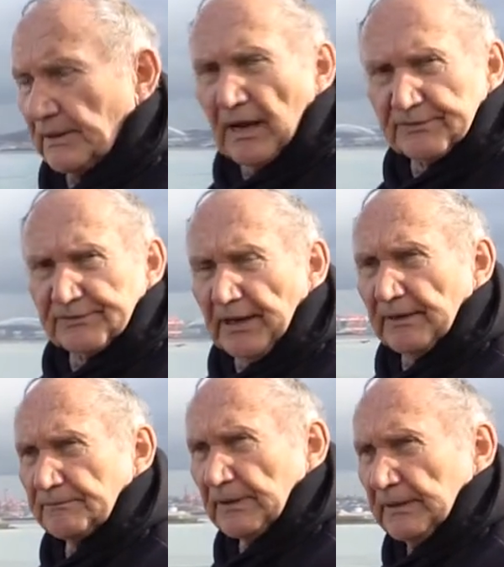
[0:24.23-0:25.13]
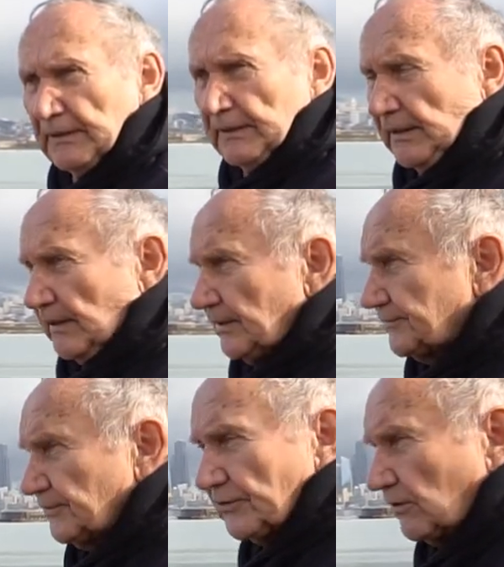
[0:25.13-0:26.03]
docks at, and
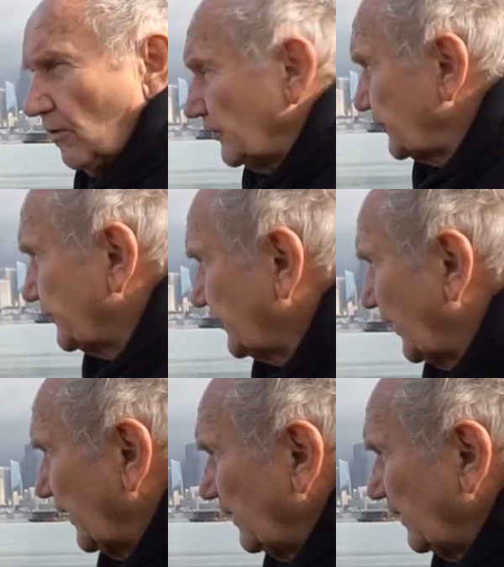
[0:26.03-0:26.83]
it's just a gorgeous setting.